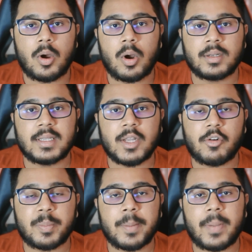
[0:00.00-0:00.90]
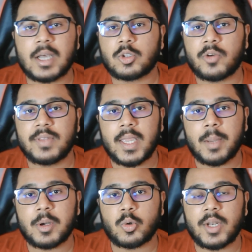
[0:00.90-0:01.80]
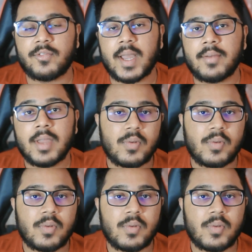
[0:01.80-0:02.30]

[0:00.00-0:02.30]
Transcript: on the development path of the AMR 25